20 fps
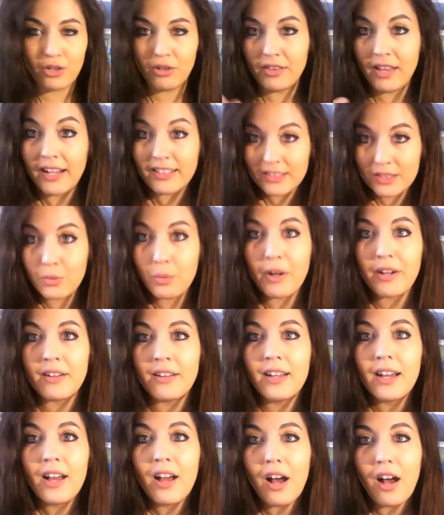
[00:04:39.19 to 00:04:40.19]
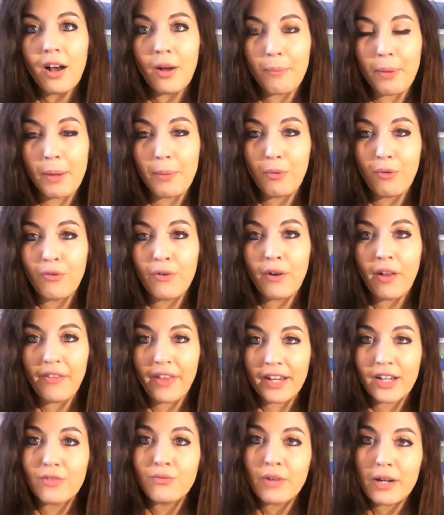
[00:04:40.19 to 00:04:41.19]
that's when people feel like they
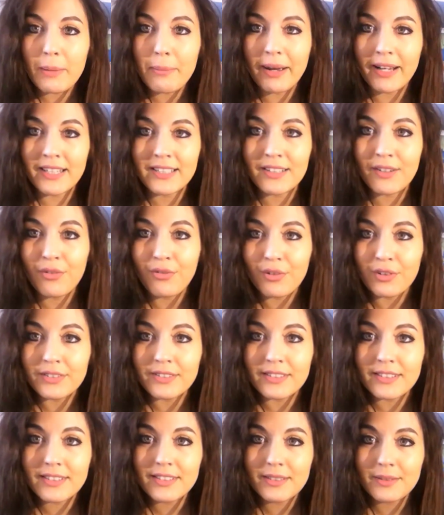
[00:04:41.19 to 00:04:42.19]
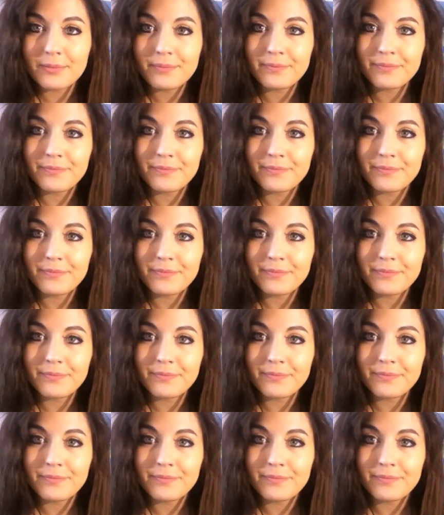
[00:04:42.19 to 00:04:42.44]
can really make a difference.